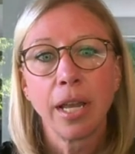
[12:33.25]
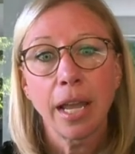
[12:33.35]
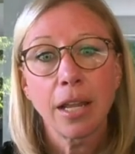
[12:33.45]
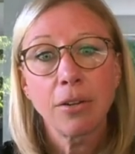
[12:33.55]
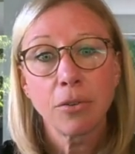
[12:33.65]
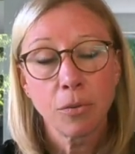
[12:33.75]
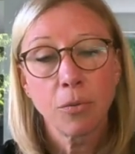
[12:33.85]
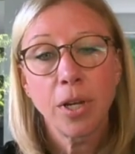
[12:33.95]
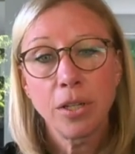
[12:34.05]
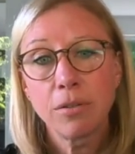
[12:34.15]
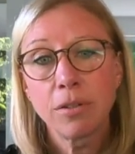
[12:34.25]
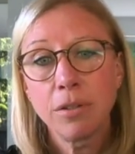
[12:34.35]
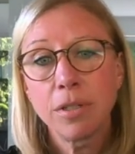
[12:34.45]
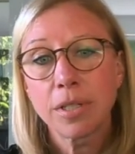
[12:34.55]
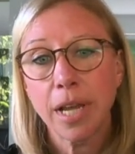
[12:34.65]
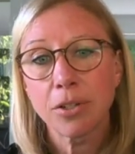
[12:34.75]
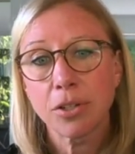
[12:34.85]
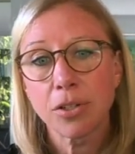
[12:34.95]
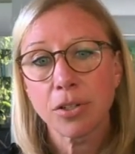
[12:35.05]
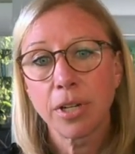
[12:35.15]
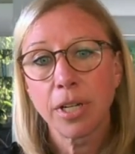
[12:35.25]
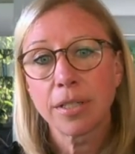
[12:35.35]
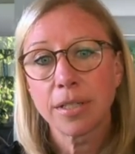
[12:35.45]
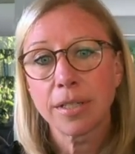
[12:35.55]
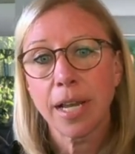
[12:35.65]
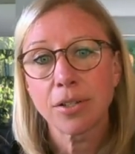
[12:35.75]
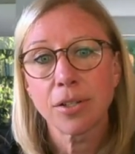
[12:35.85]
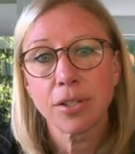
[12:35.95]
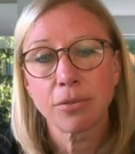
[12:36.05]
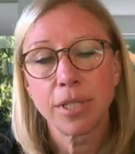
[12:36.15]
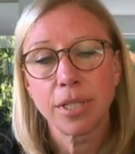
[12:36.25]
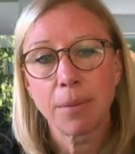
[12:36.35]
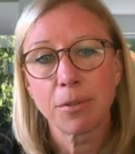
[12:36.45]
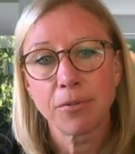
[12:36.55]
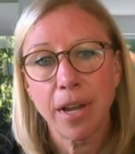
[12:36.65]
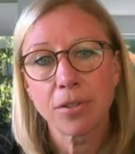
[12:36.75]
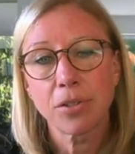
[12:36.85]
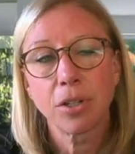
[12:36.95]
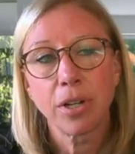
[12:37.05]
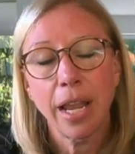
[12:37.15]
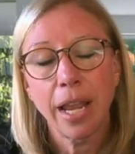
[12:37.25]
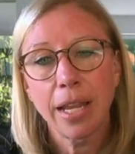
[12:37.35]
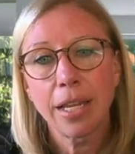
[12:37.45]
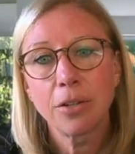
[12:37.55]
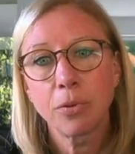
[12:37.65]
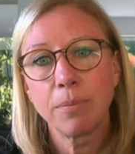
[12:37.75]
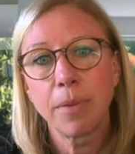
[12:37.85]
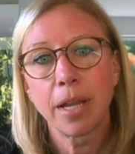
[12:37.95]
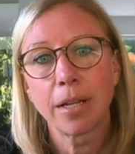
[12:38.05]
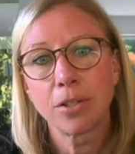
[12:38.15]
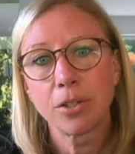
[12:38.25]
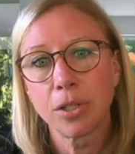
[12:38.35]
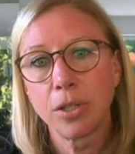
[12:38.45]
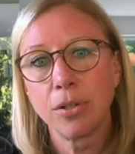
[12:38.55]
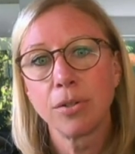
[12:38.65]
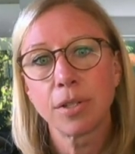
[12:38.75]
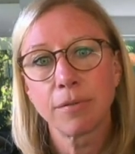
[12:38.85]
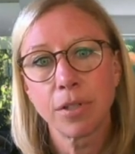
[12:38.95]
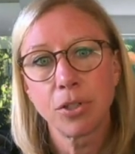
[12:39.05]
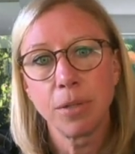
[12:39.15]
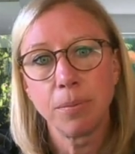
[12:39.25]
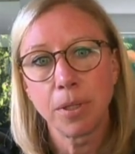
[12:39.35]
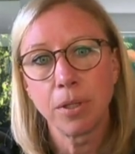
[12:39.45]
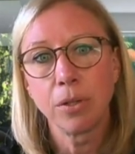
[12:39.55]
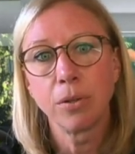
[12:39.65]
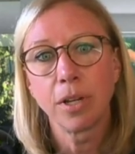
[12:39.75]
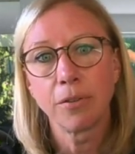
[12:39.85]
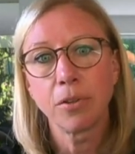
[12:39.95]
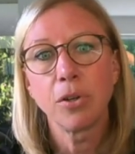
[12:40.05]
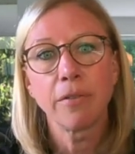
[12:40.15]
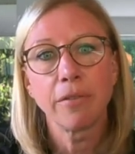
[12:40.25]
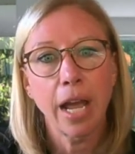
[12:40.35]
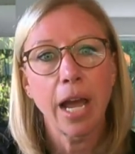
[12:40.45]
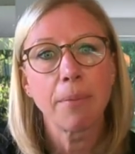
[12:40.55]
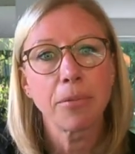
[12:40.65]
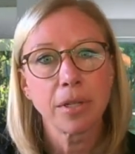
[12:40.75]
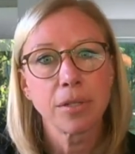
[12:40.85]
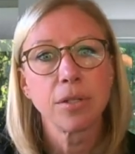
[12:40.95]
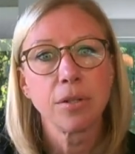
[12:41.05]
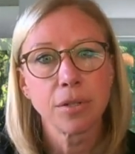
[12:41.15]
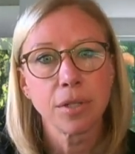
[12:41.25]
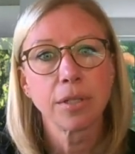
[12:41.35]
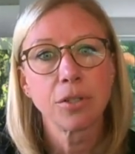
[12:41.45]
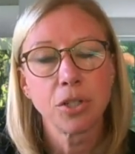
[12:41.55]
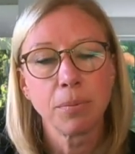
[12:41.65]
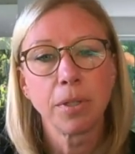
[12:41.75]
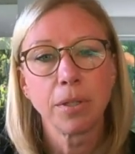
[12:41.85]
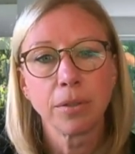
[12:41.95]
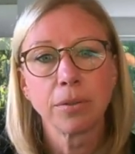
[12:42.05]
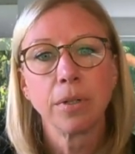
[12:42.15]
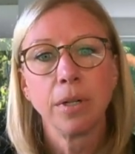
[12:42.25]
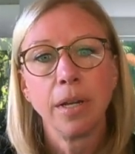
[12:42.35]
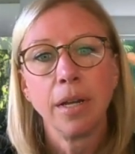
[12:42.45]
And when you do detach your screen, it detaches 3 times faster, and we manage the use of the GPU if you have an app that is using the GPU.